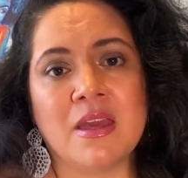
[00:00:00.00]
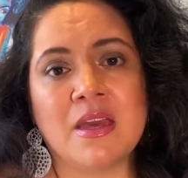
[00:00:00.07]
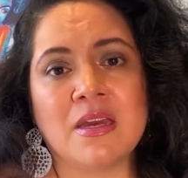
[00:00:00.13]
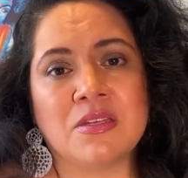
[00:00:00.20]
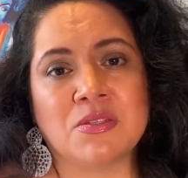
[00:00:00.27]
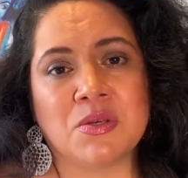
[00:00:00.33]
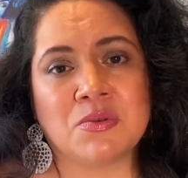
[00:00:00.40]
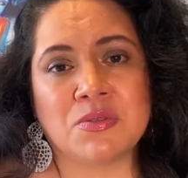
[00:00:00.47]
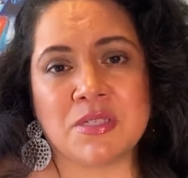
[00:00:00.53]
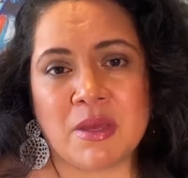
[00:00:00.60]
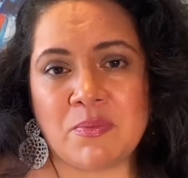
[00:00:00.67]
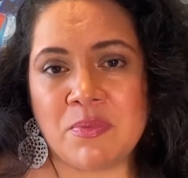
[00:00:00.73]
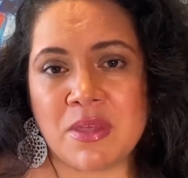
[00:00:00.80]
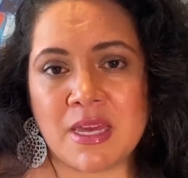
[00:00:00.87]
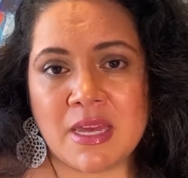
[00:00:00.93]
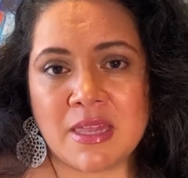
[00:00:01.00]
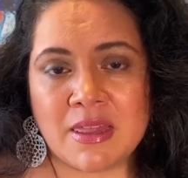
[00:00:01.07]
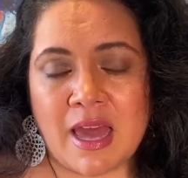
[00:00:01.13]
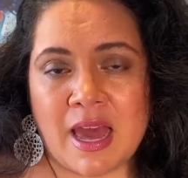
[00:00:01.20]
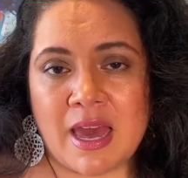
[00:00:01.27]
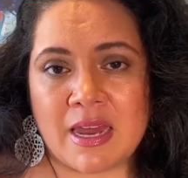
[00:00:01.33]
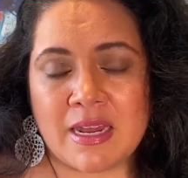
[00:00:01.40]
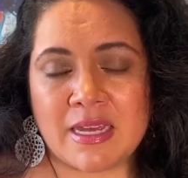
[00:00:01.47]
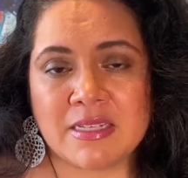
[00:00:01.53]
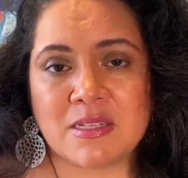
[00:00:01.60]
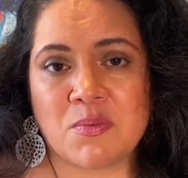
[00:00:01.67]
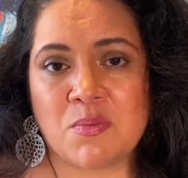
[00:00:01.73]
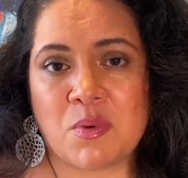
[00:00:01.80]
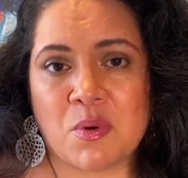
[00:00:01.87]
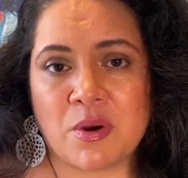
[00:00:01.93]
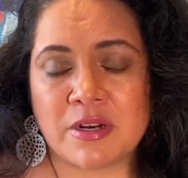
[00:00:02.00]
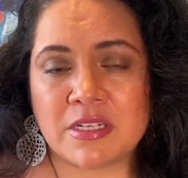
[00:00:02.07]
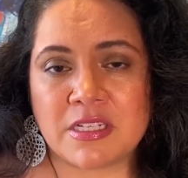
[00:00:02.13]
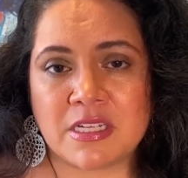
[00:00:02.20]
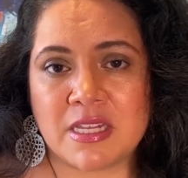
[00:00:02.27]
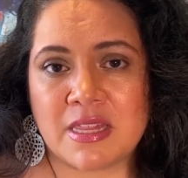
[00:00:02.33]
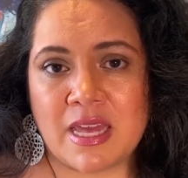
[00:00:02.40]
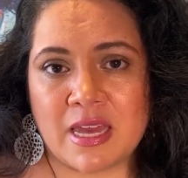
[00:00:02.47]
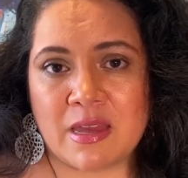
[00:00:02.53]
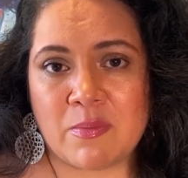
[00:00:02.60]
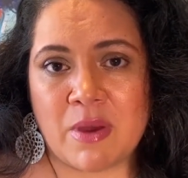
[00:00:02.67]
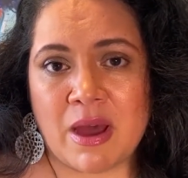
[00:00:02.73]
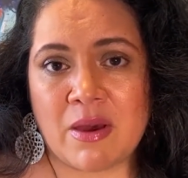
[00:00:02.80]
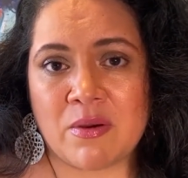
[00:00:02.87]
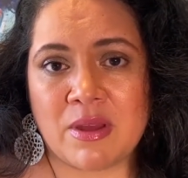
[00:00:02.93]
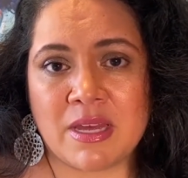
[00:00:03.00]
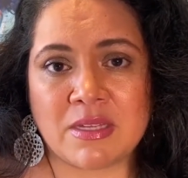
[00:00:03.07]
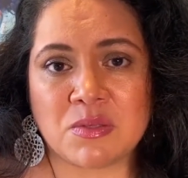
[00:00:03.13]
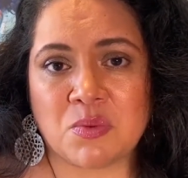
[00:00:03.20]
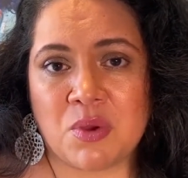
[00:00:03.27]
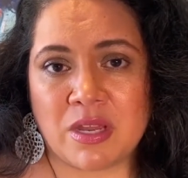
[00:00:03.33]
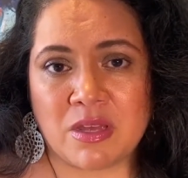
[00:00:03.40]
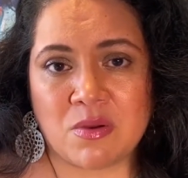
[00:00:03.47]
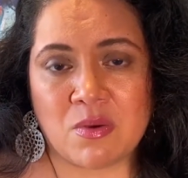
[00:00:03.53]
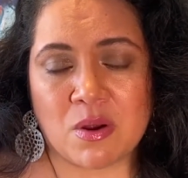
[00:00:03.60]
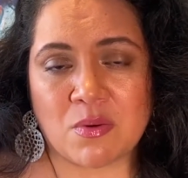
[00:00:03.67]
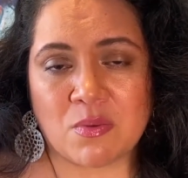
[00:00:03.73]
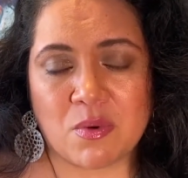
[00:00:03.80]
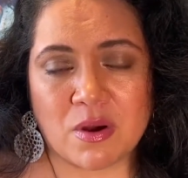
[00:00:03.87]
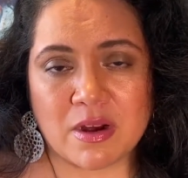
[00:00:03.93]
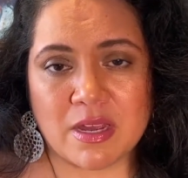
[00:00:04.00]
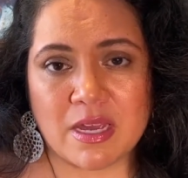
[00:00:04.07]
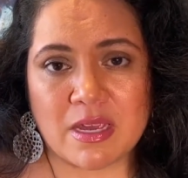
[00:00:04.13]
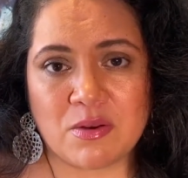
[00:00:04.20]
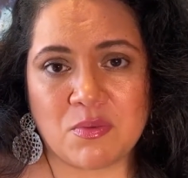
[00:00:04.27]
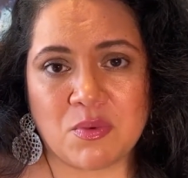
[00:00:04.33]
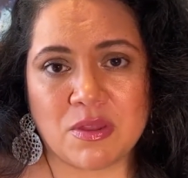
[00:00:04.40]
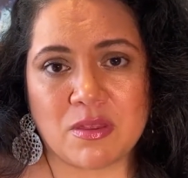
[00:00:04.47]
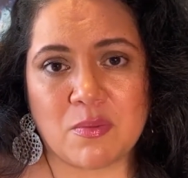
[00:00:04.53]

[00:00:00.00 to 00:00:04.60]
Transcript: So something that it's important to think about is when you are working with a